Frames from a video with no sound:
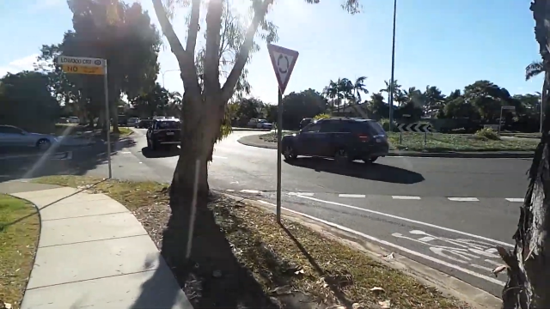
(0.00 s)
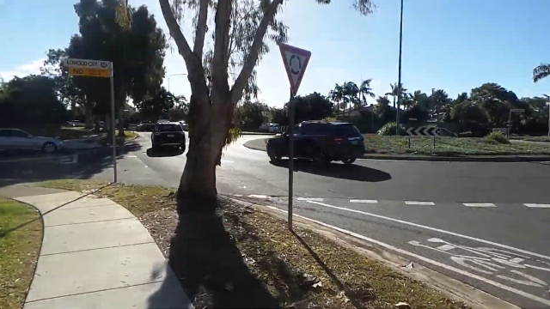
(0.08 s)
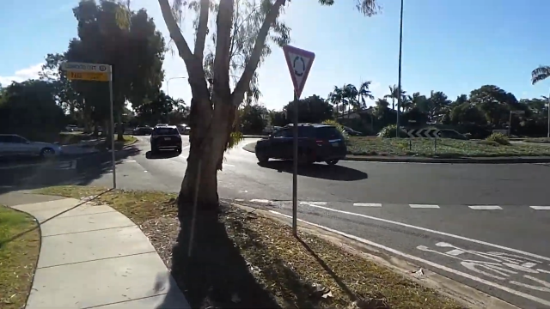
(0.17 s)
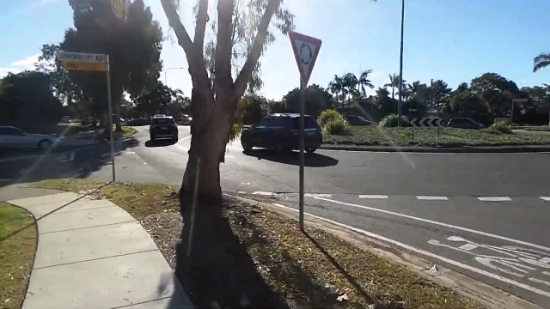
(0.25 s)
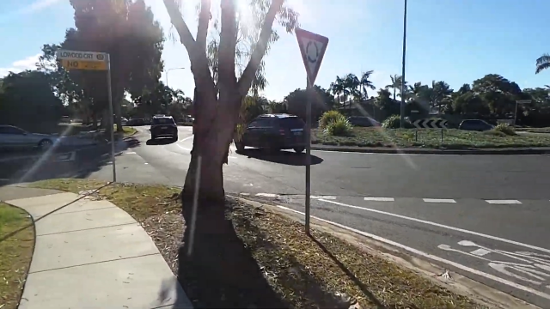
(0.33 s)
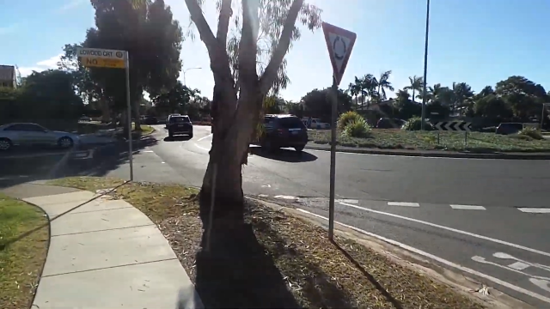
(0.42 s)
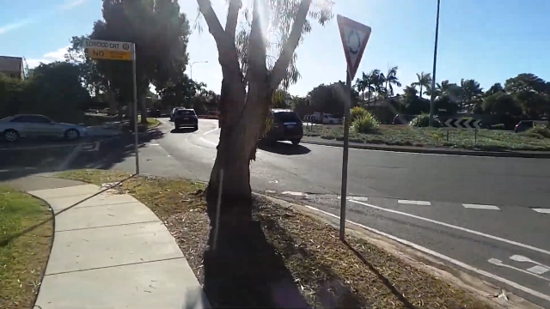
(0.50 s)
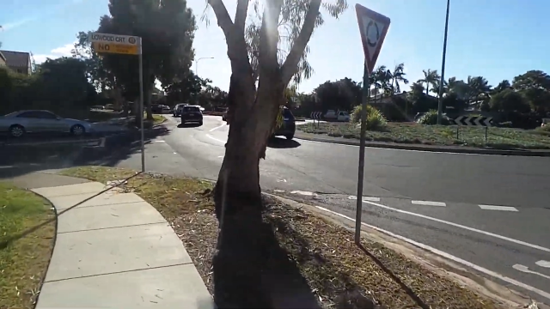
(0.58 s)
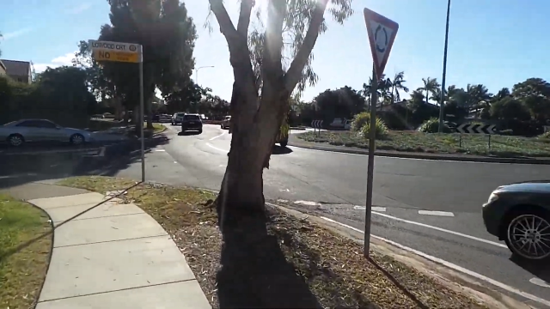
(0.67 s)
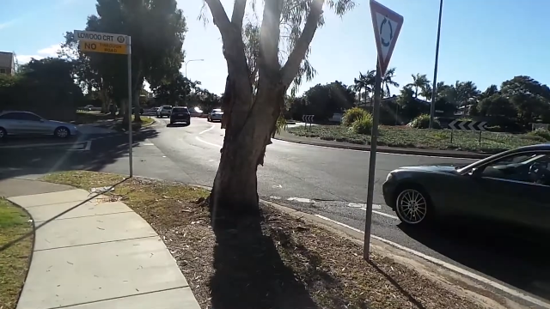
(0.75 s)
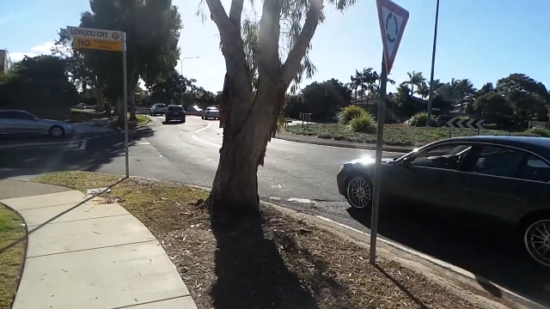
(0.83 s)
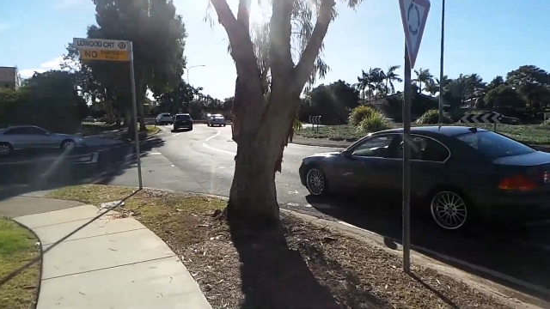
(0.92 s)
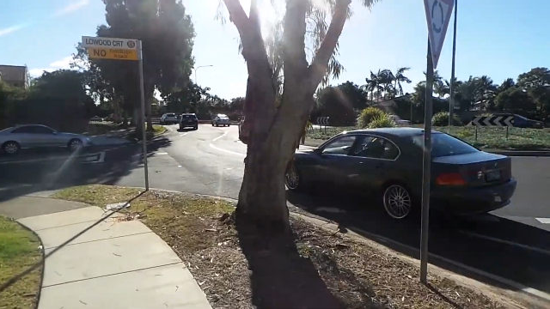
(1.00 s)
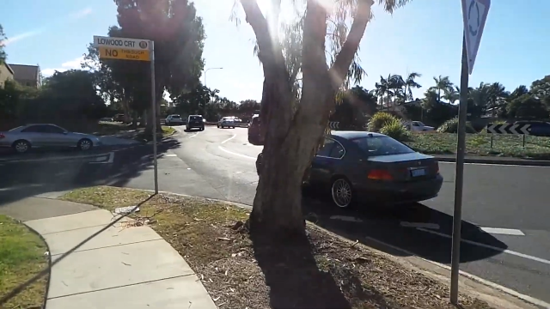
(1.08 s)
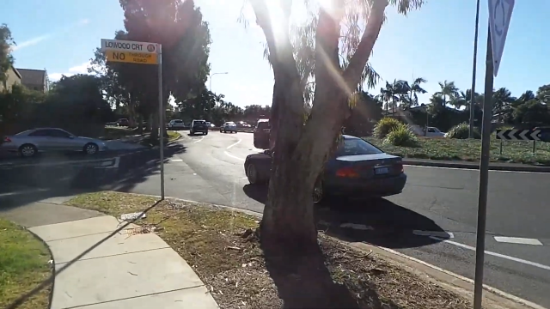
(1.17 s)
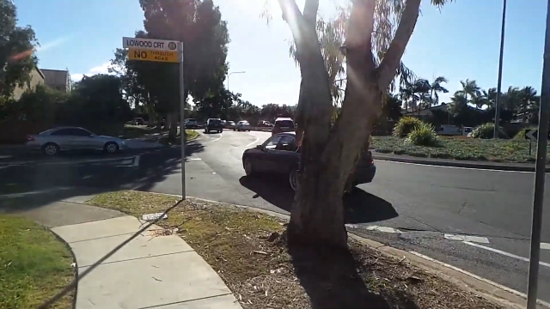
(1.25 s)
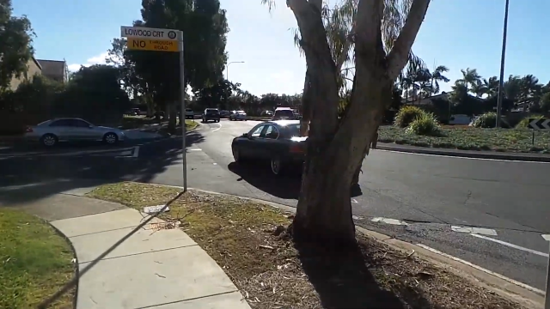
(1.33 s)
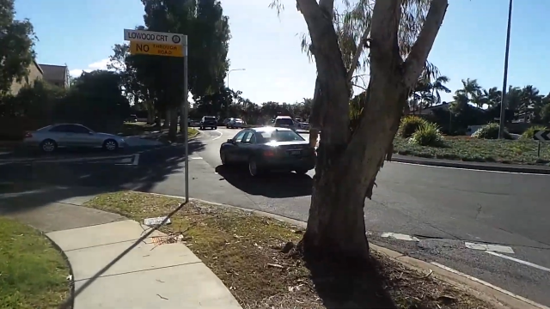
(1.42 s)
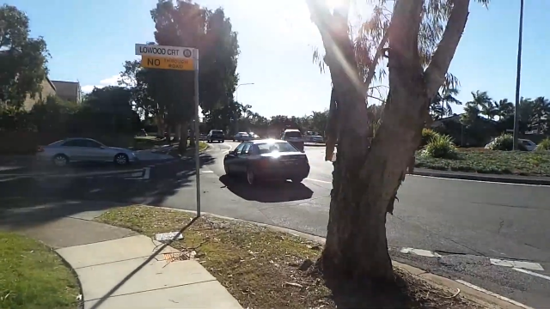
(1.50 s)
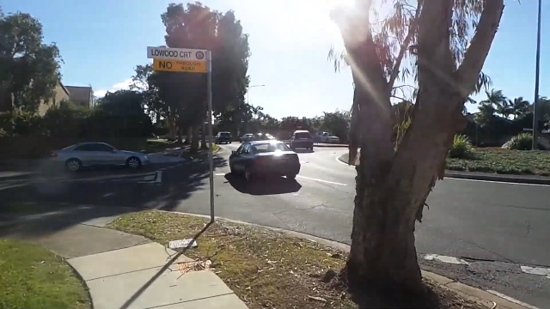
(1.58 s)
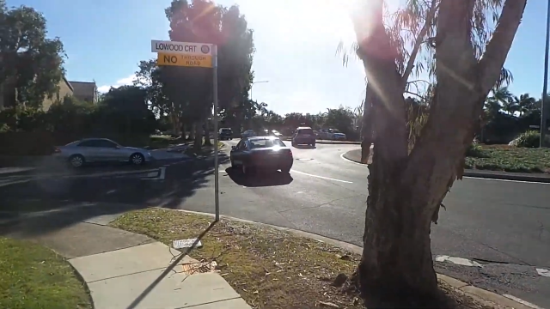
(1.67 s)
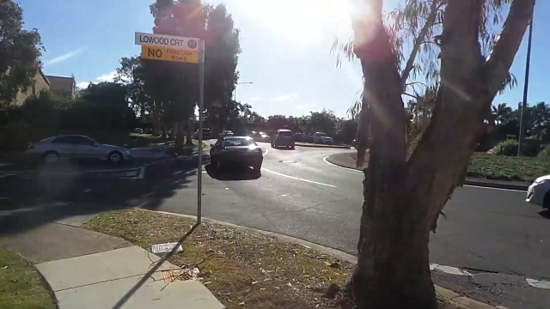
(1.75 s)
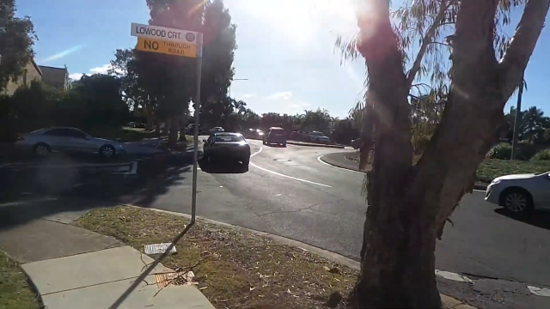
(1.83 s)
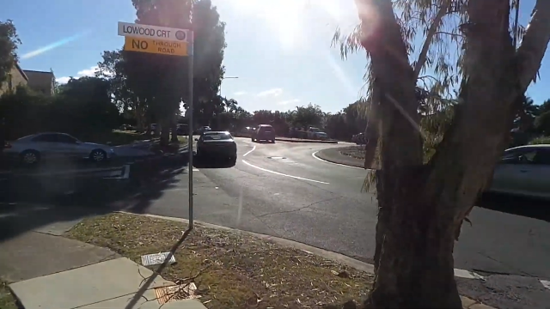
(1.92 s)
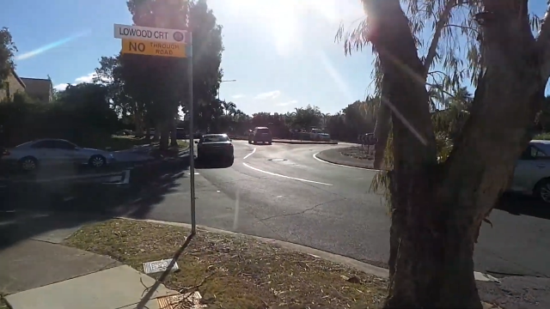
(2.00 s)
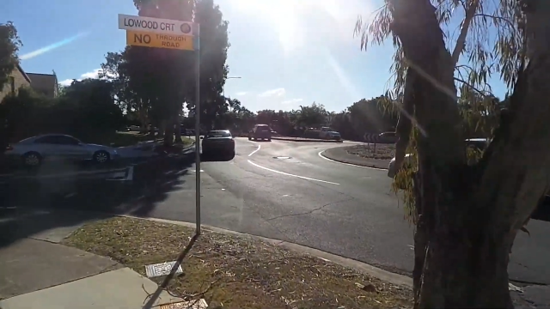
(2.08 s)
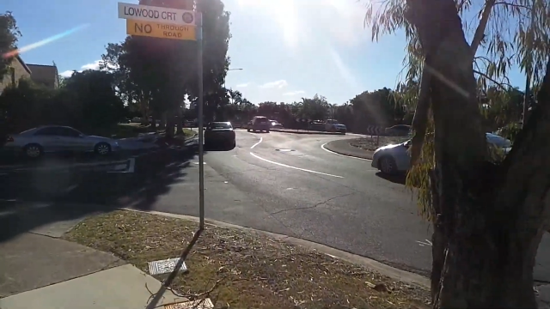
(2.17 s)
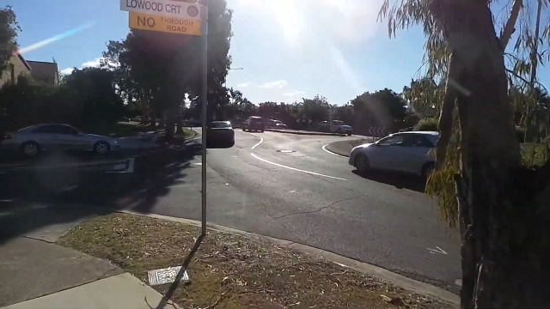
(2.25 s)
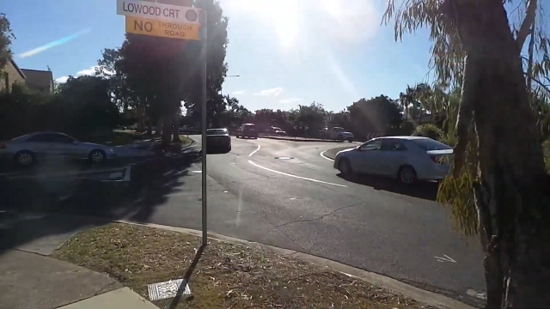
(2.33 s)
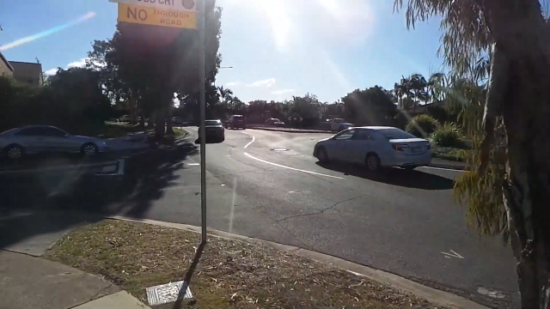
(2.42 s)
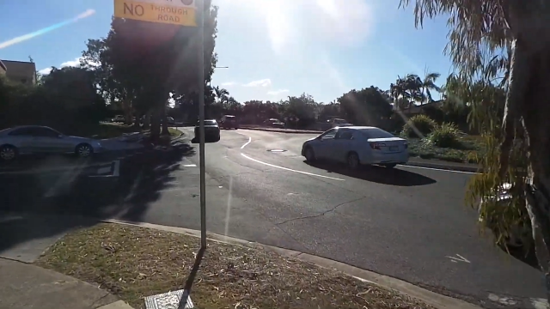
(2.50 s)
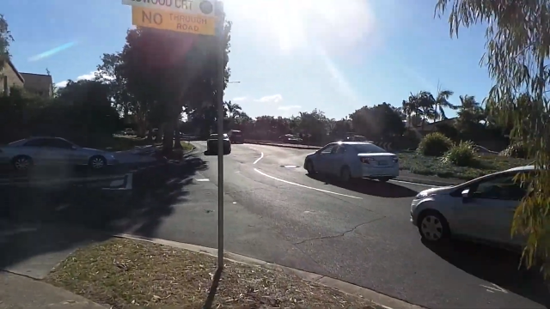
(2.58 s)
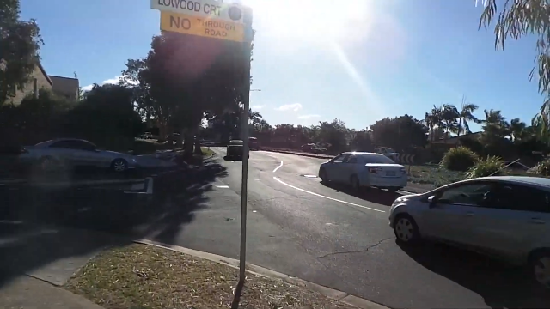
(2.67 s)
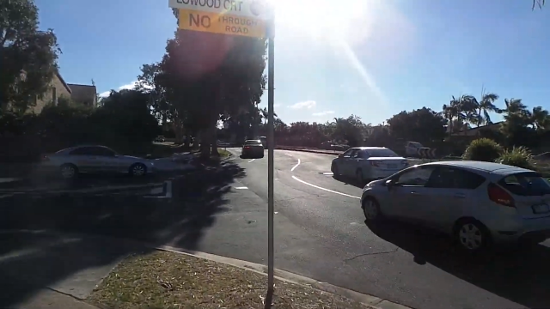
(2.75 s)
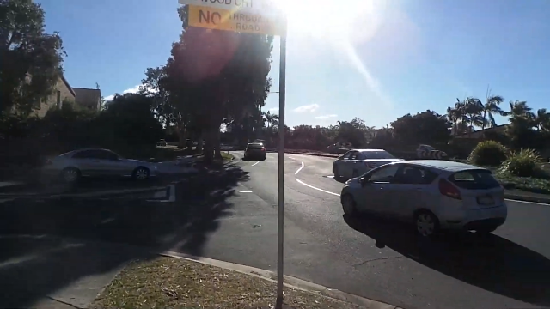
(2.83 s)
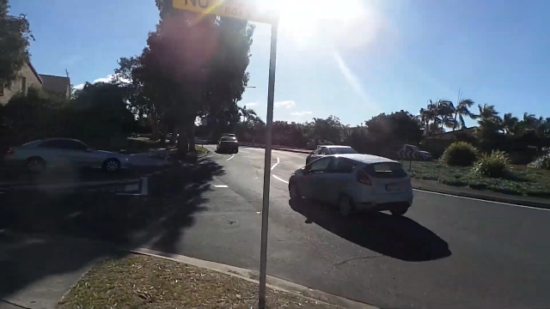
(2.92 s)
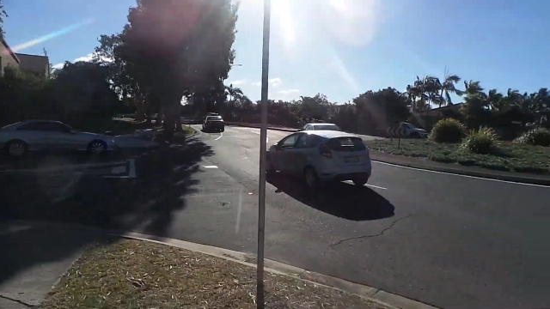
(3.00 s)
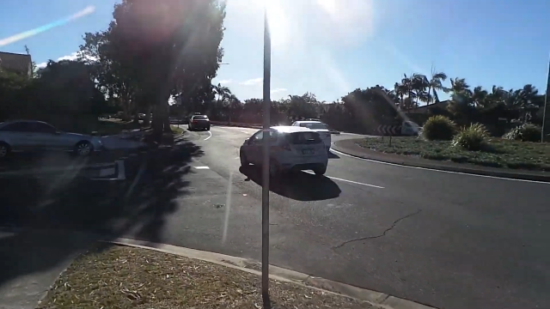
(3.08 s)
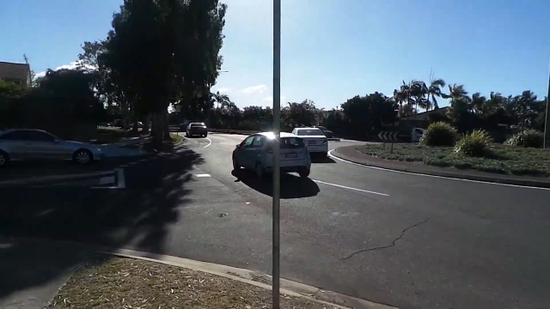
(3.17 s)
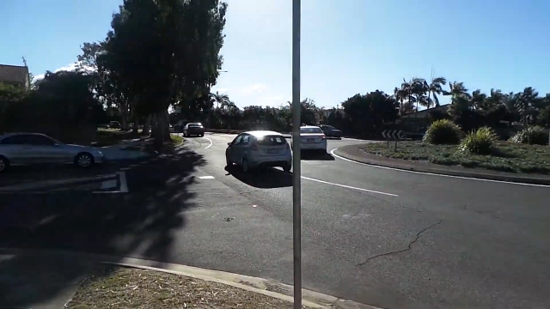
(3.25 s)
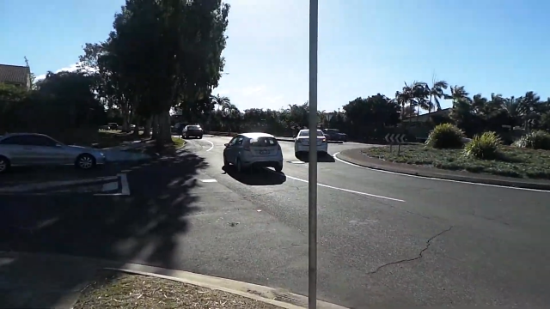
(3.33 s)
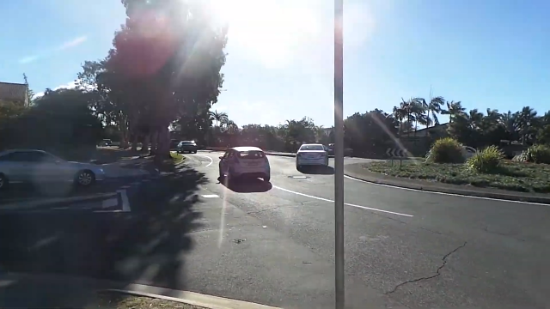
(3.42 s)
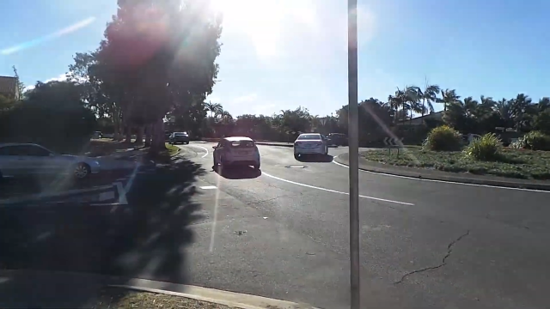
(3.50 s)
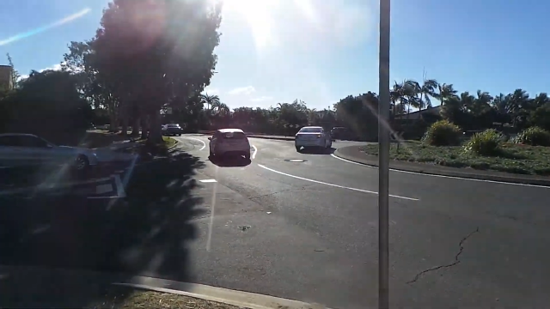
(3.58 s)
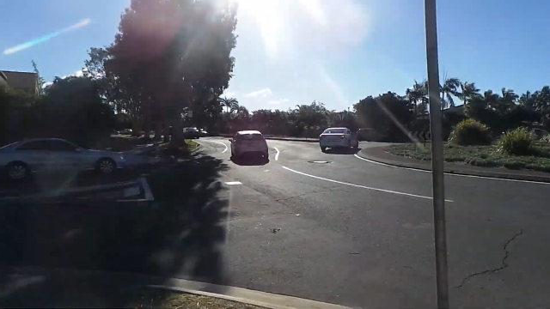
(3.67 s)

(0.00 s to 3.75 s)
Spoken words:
Nobody's mouth can be seen.